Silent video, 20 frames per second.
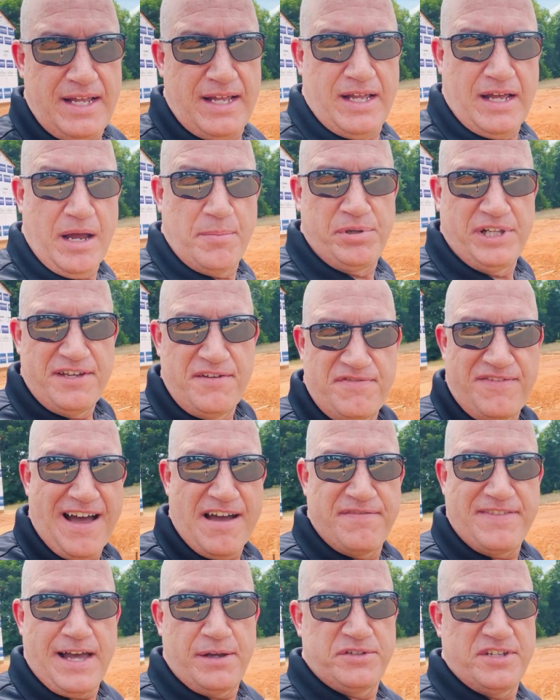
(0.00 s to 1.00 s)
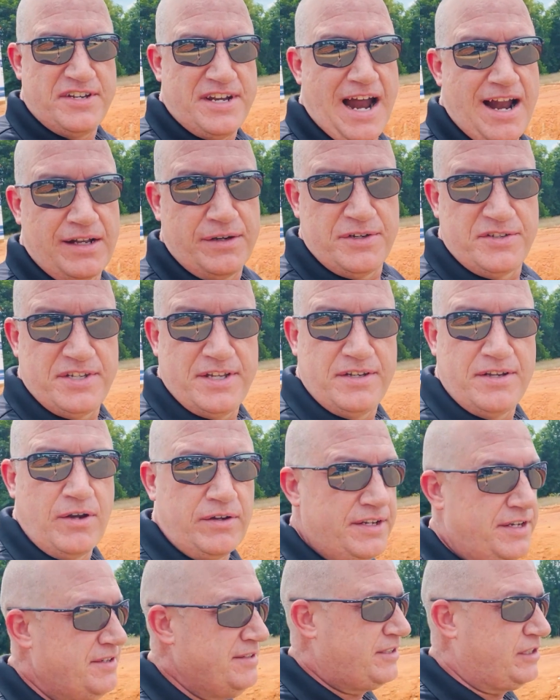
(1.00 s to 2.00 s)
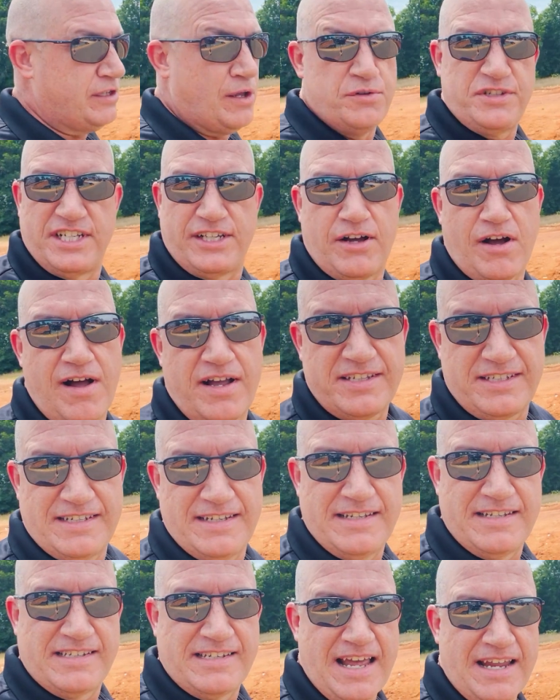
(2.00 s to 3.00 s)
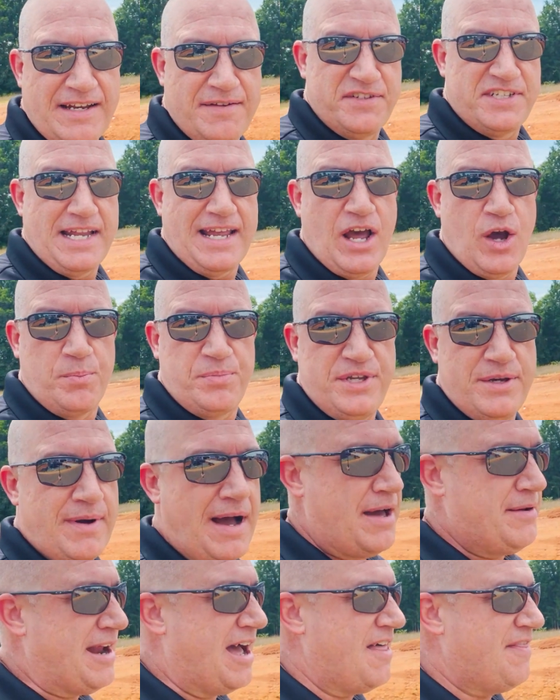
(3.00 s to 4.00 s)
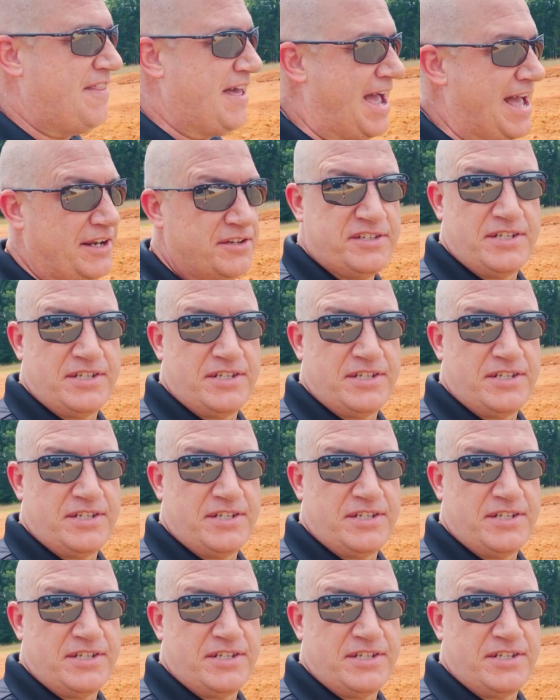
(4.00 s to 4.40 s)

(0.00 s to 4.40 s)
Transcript: I believe $5,000 in, in, closing costs incentives to help you out on that.